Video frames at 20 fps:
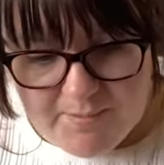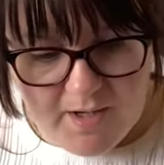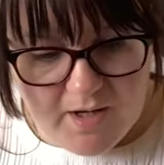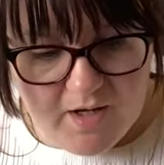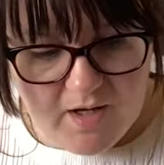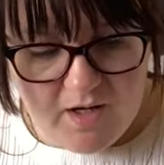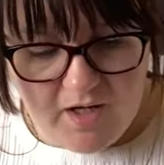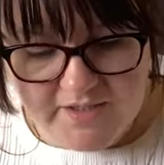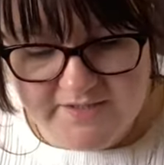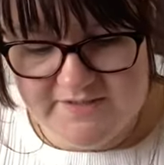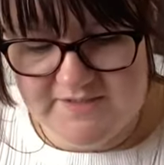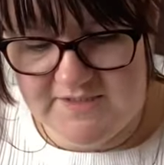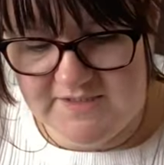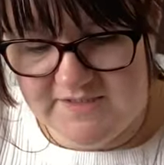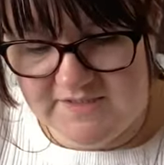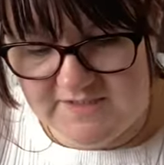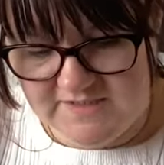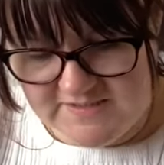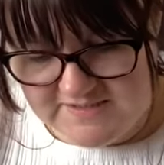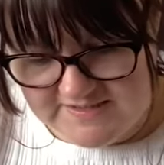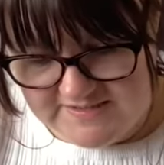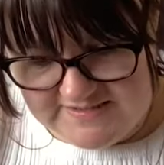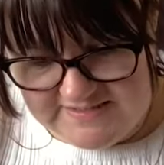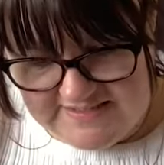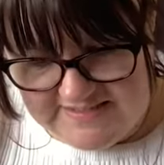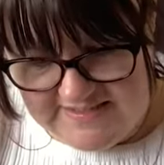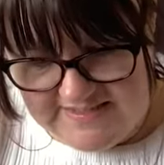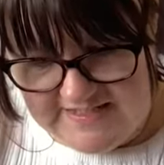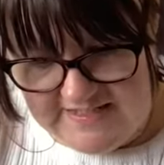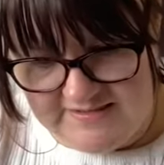But I did
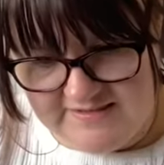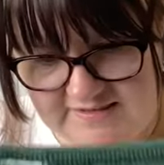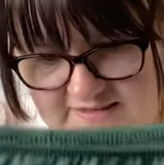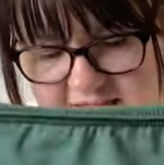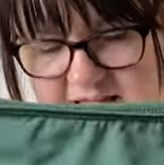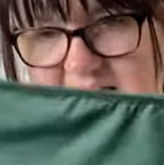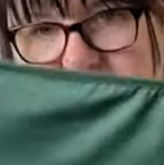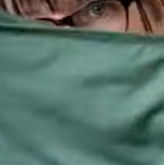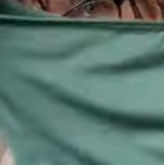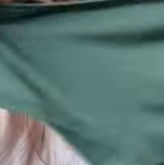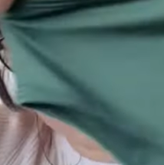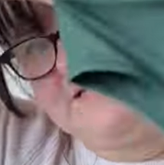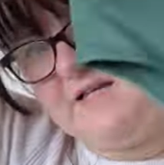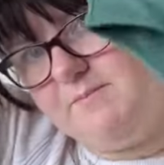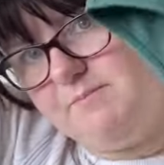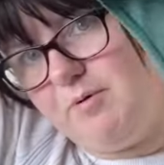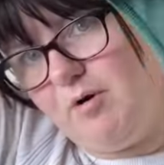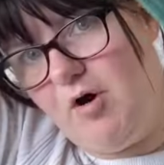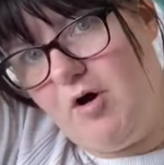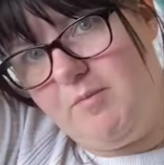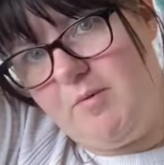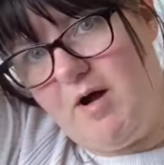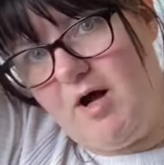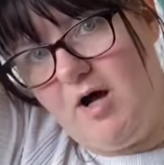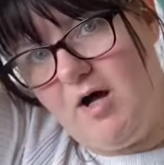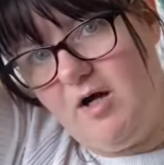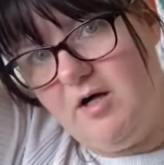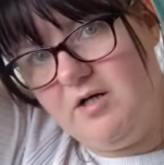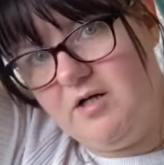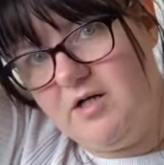see these in
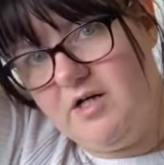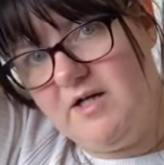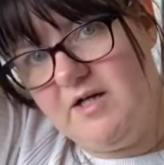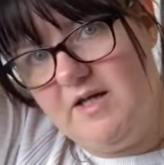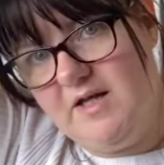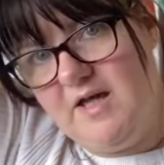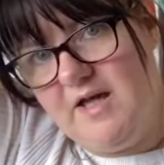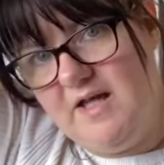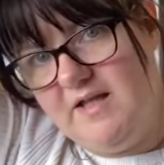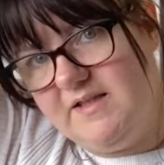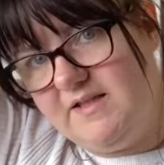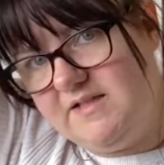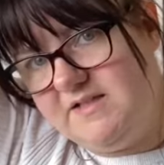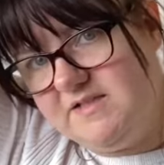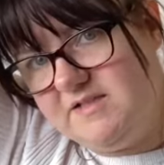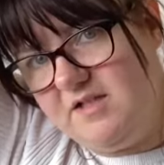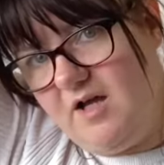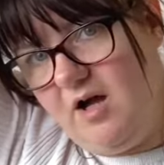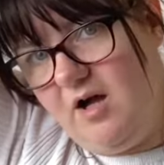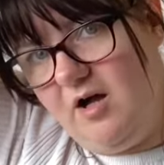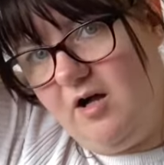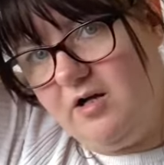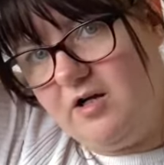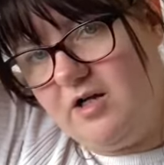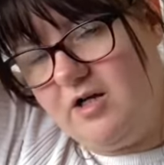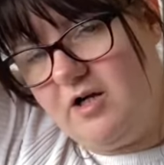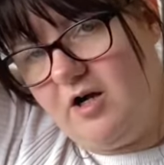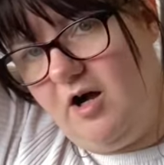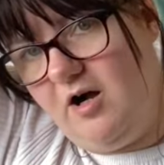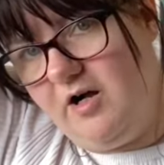Primark, these
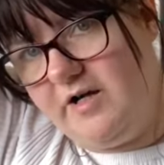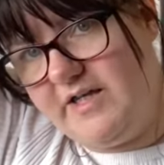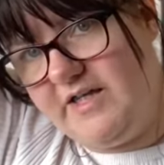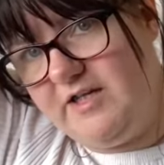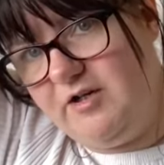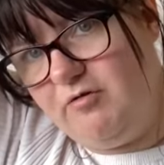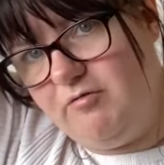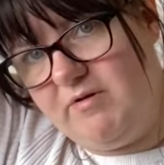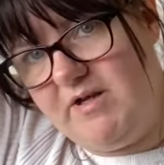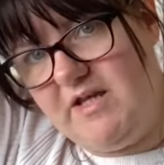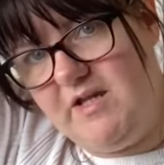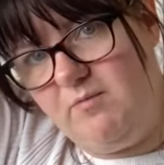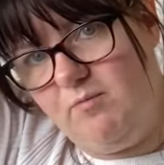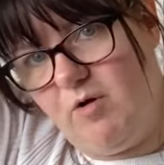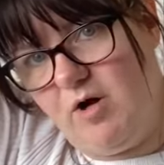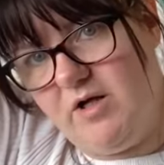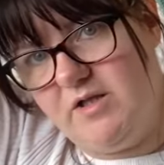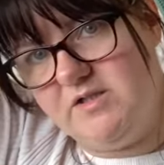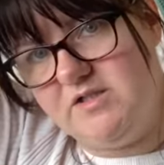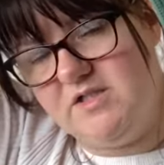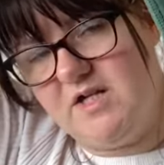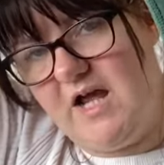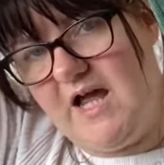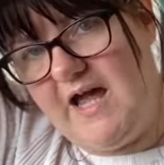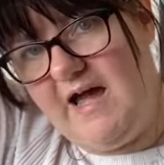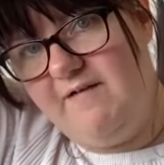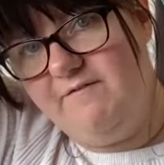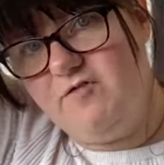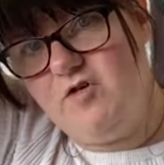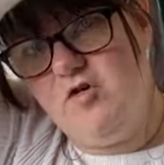dark khaki green ones, and I
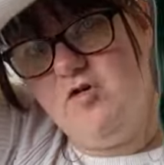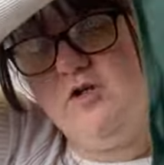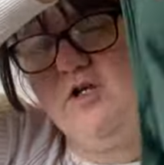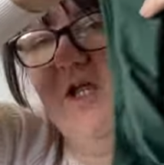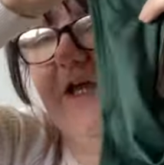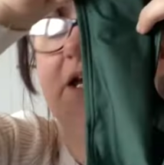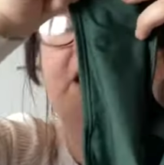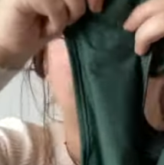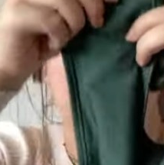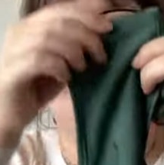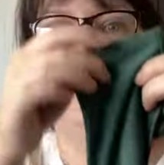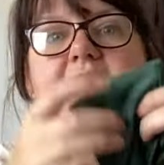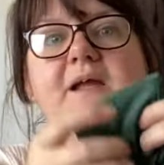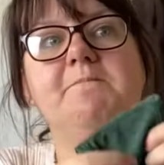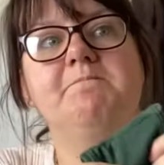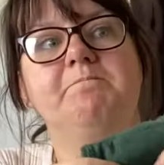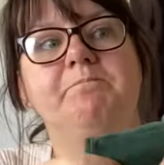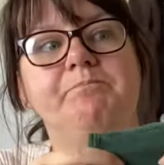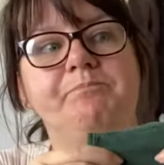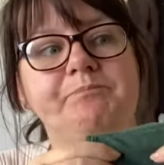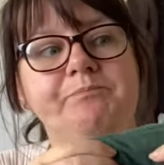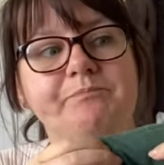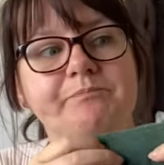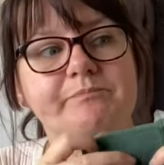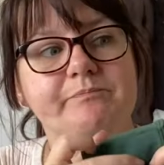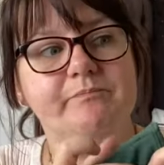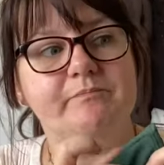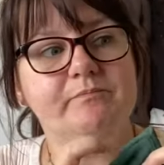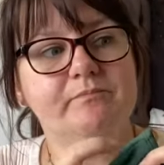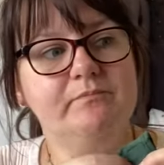have got like a
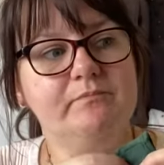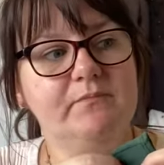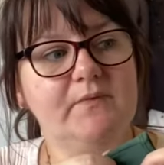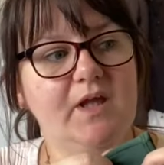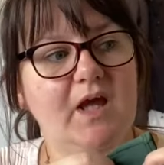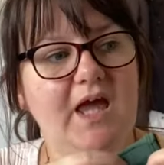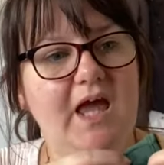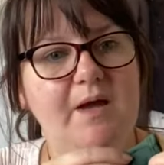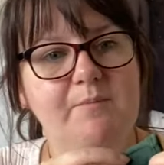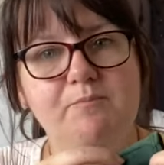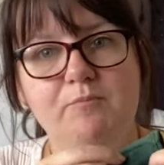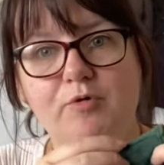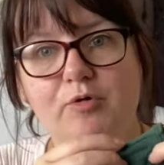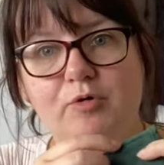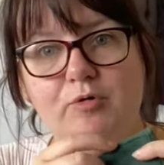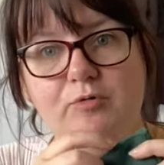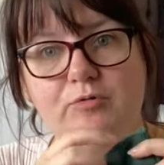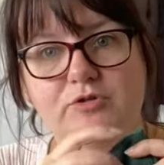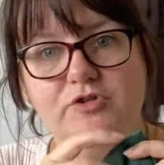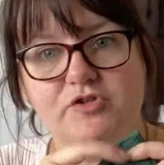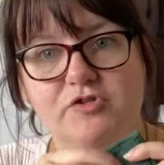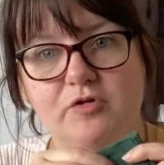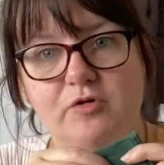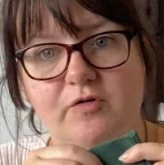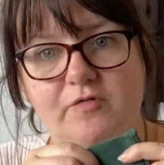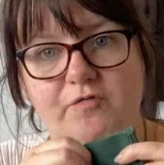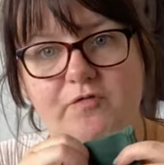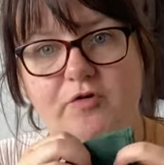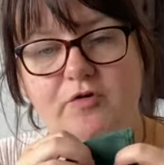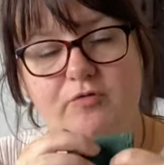emerald
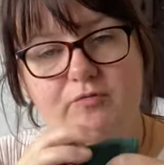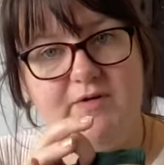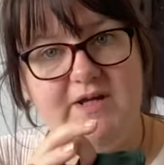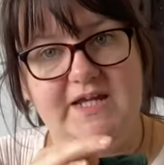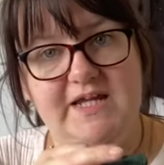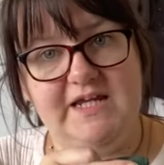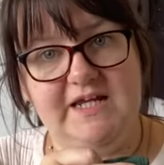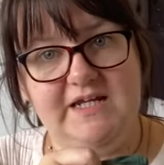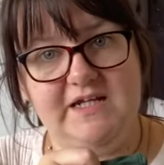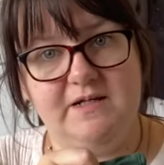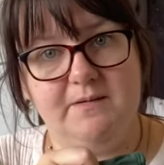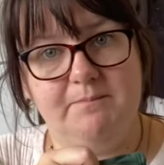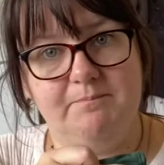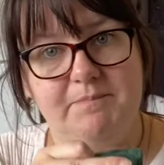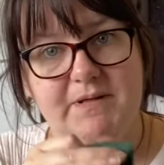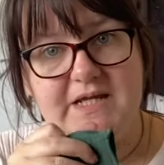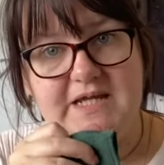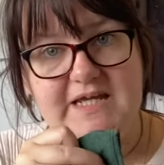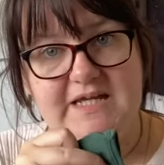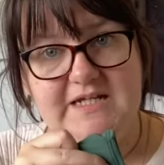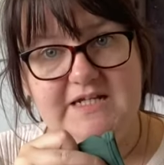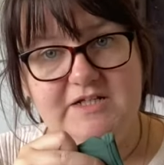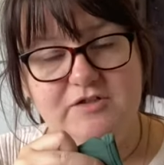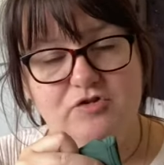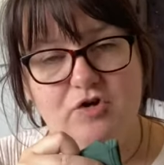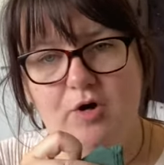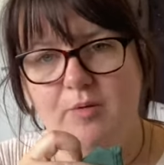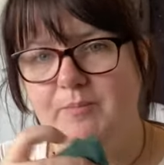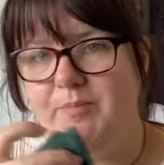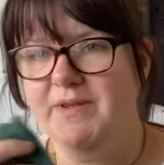sort of green
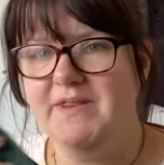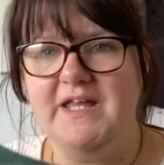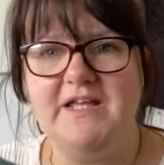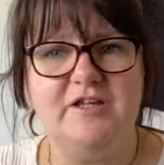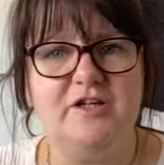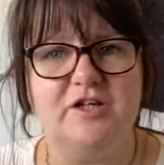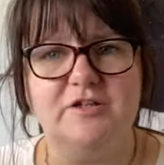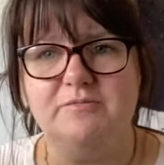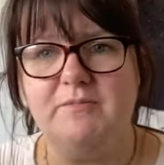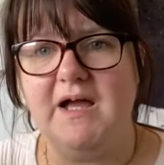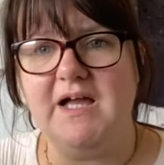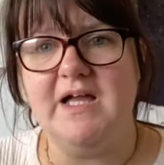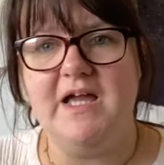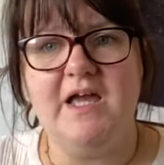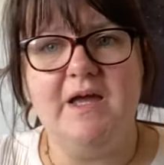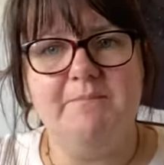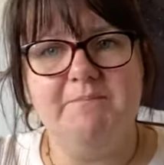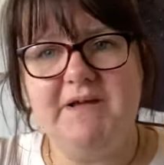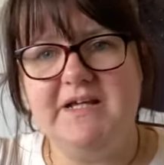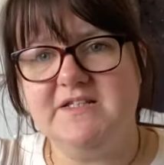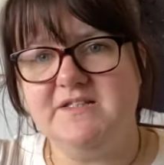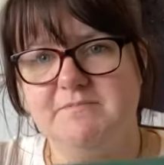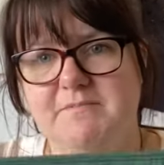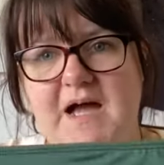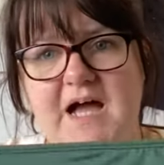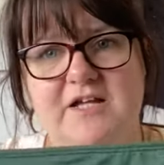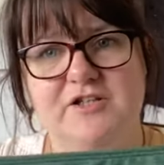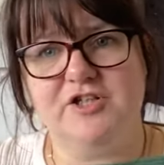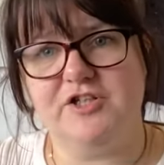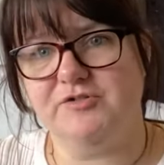bikini top, but then you can mix and
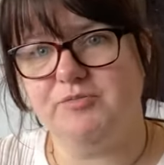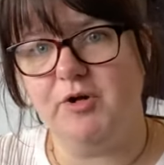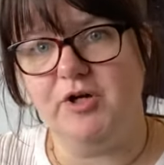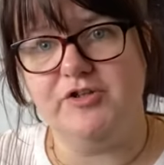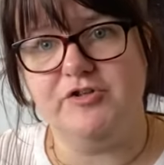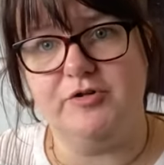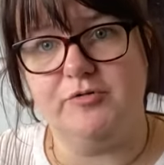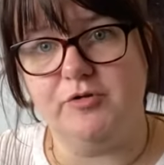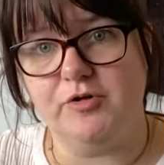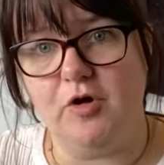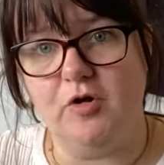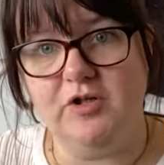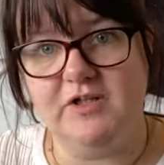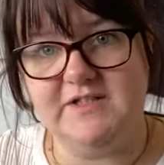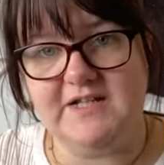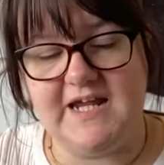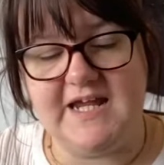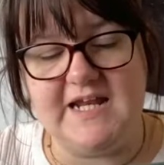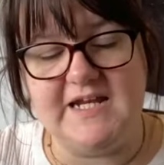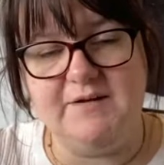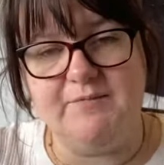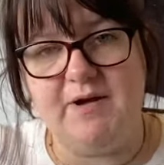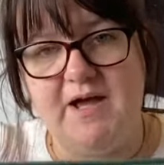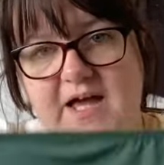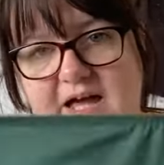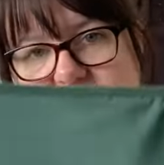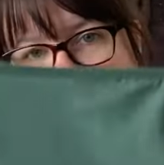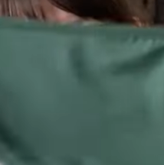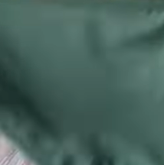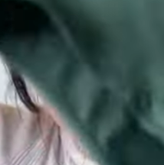match, that's what I do on holiday
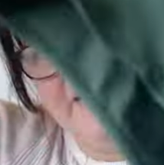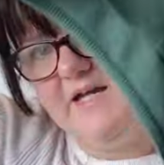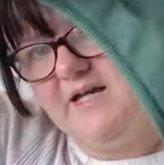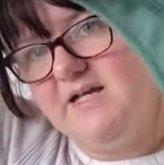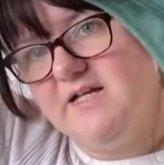anyway.